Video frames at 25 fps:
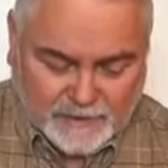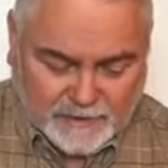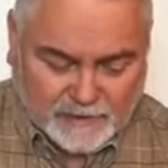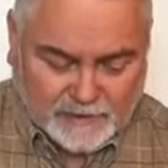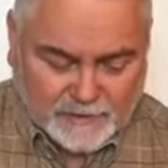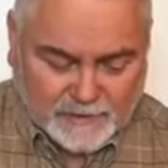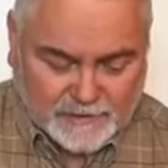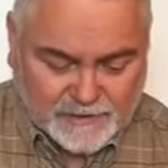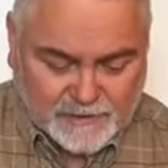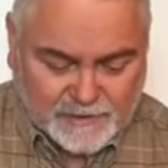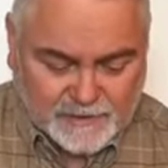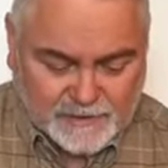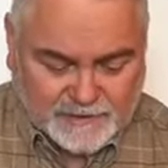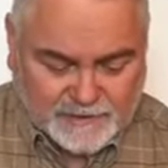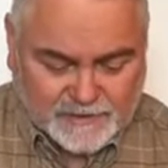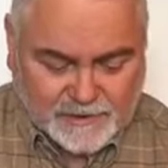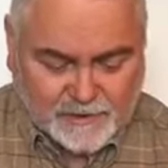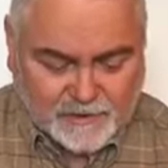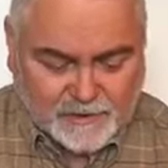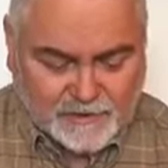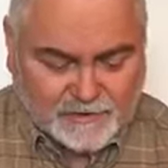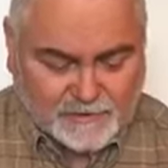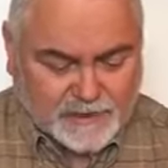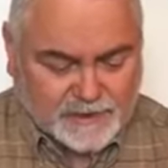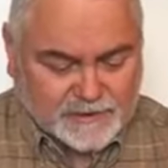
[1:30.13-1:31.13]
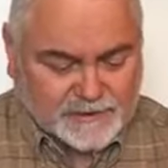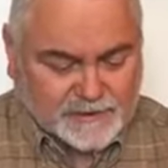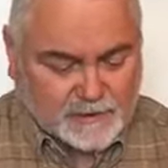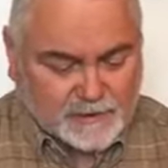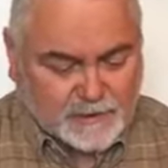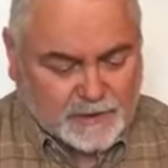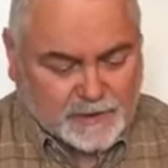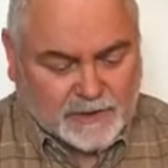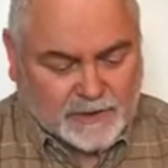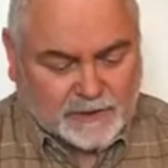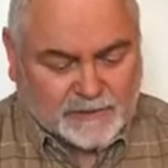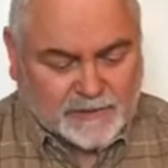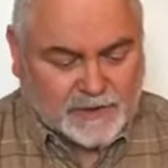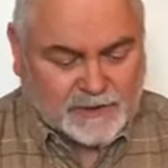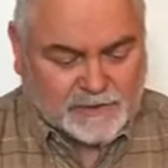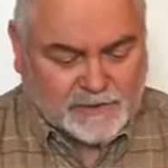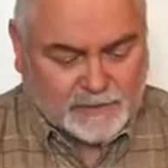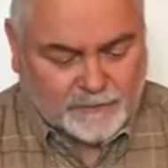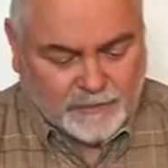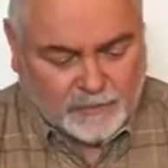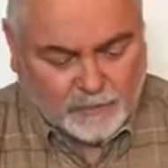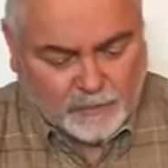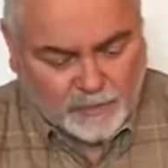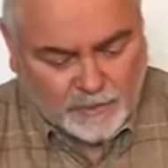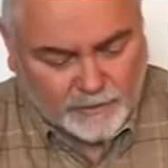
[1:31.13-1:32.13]
Now let's let's look at, let's look at this,
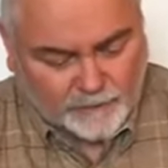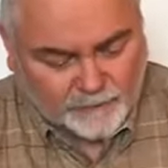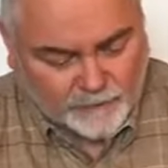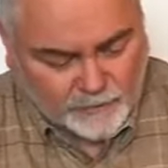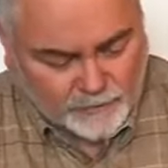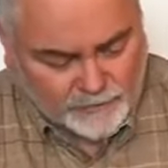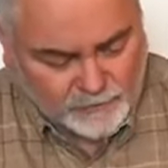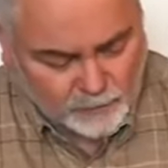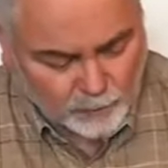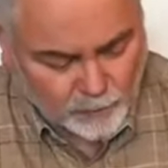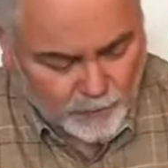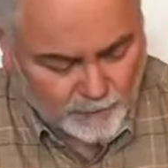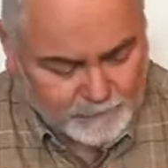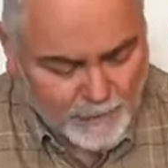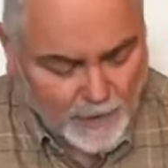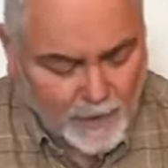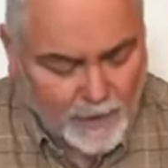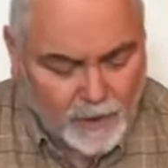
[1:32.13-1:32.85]
if you will, verse one.